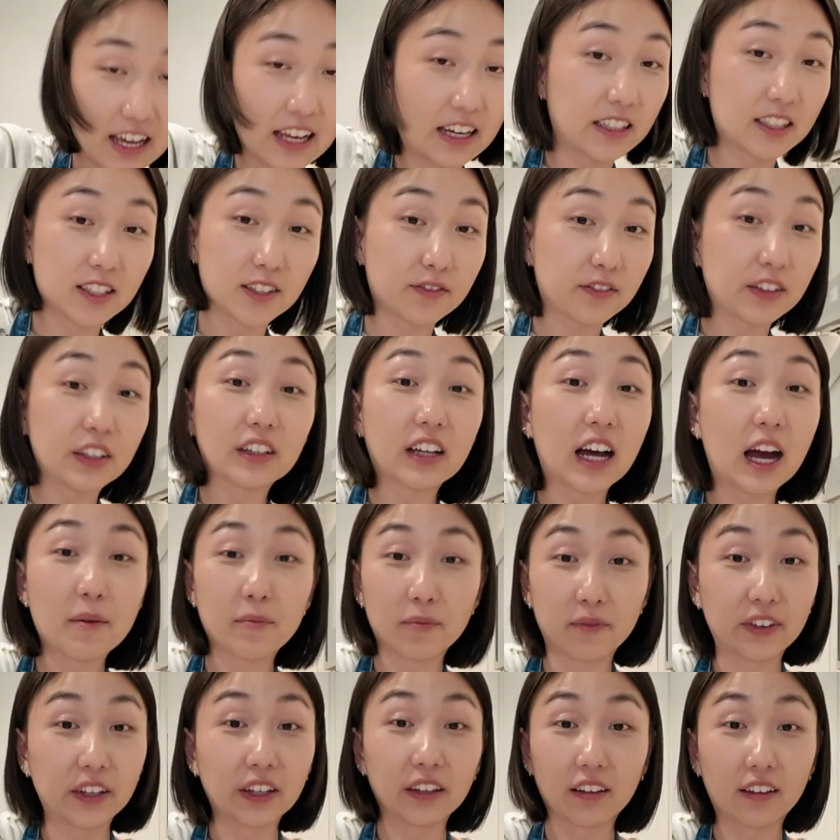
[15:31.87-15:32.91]
and I'm
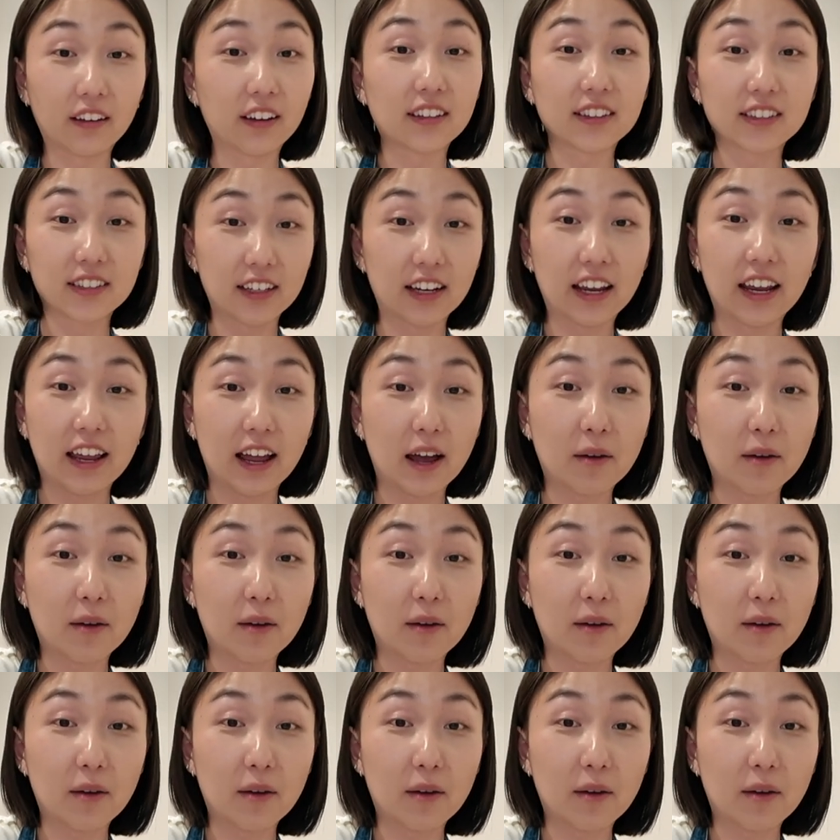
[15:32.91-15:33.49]
feeling it today.